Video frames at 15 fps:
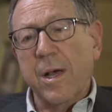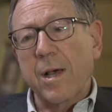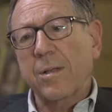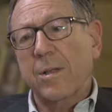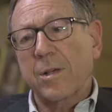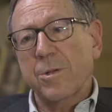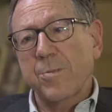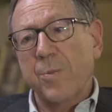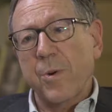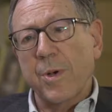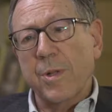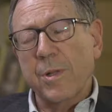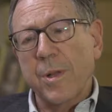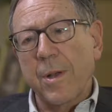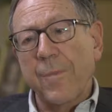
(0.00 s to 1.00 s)
at this
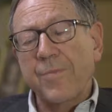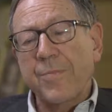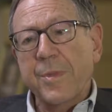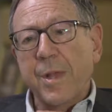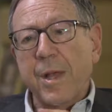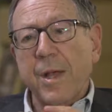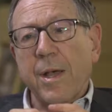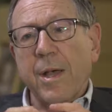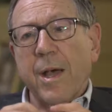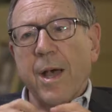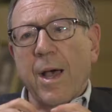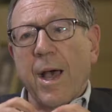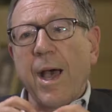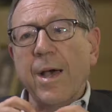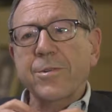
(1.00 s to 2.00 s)
point
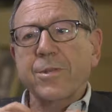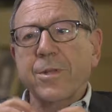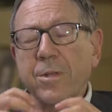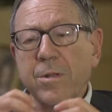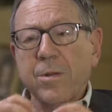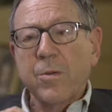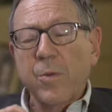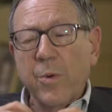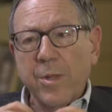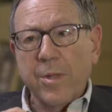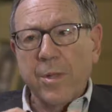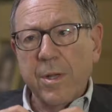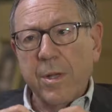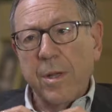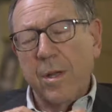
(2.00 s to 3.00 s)
has to do
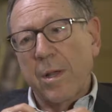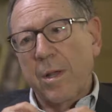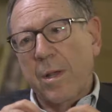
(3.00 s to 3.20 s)
with the